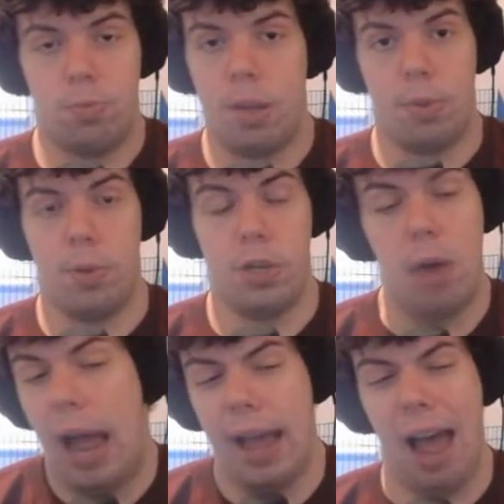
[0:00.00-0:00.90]
something we do.
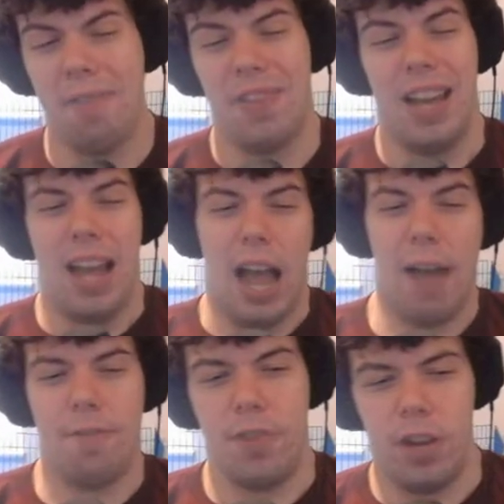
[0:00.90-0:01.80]
I've
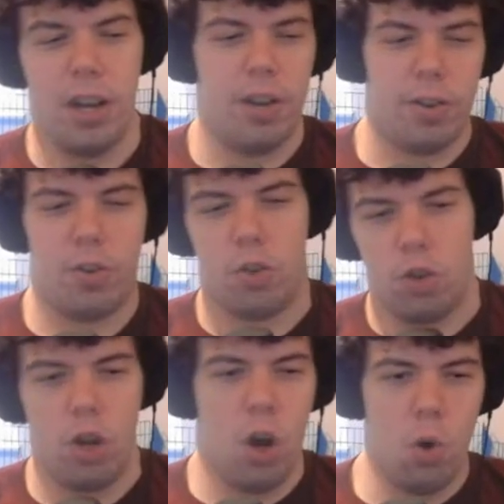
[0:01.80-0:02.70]

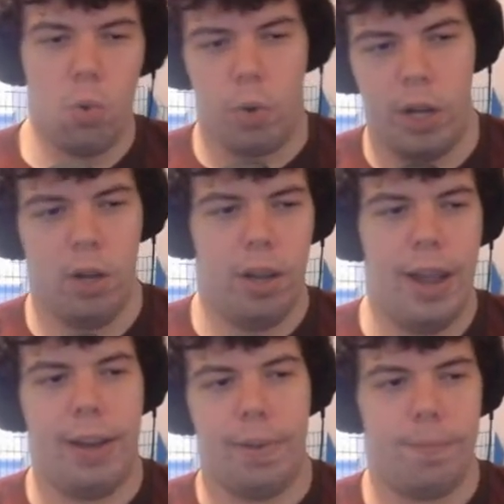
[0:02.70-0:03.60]
no real
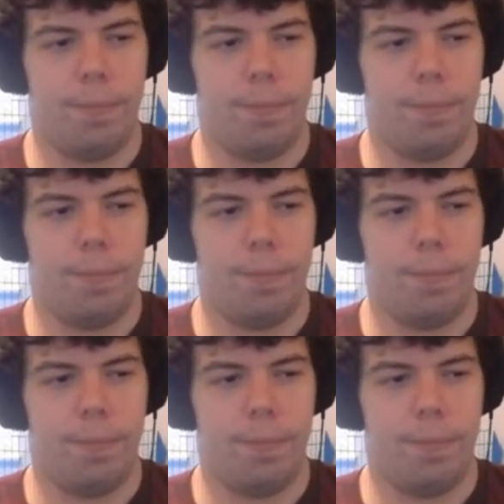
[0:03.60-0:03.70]
like